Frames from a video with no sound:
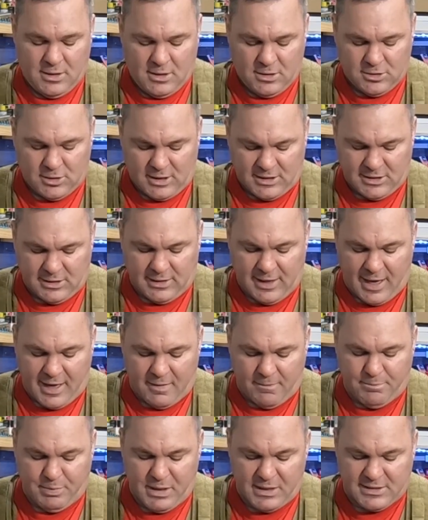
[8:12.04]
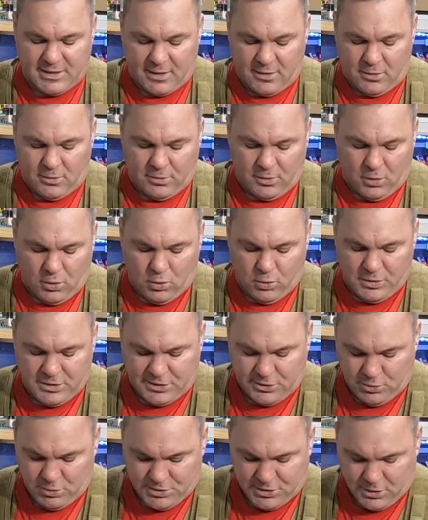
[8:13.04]
So that's a lot of bits. I don't
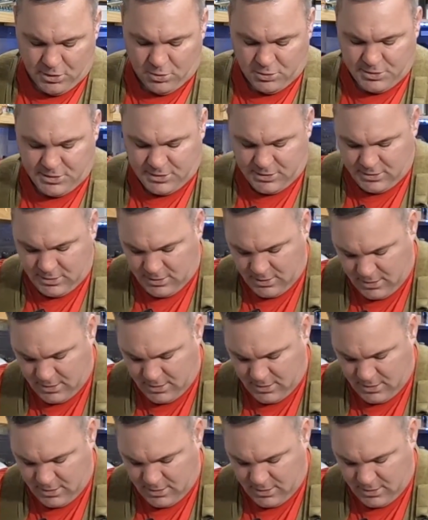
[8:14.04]
always use those,